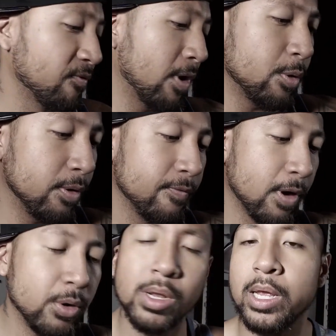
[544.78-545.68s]
very
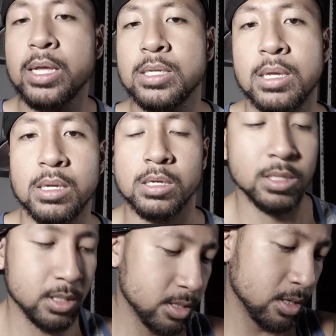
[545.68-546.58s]
very late.
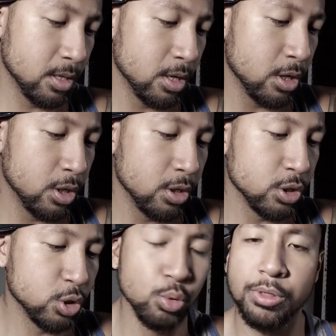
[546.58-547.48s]
It's
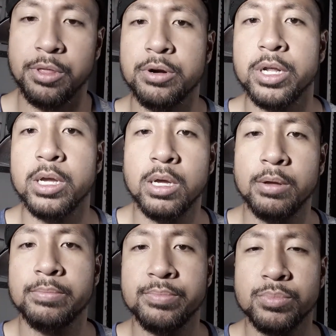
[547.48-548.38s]
two thirty.
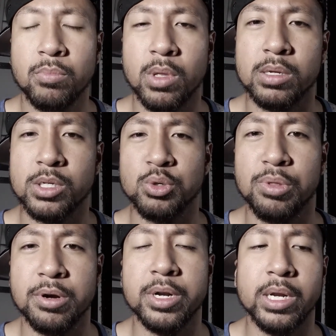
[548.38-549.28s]
It's two
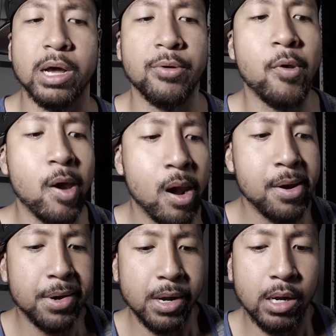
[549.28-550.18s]
thirty now
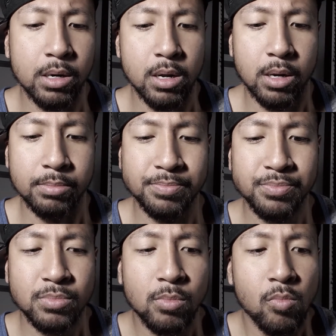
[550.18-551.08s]
and um,
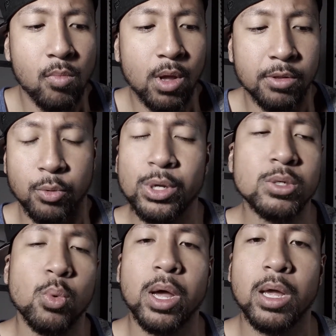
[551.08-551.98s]
the reason
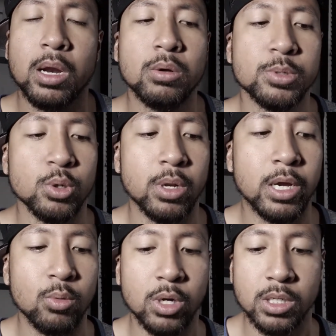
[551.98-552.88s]
why I got home so
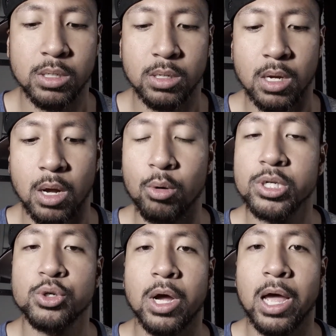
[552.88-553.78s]
late was uh, I was
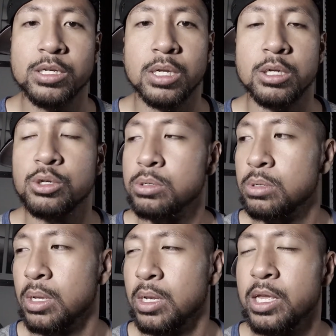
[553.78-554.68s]
actually
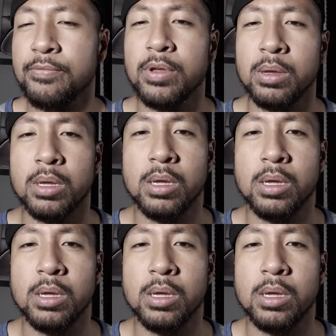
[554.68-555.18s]
leaving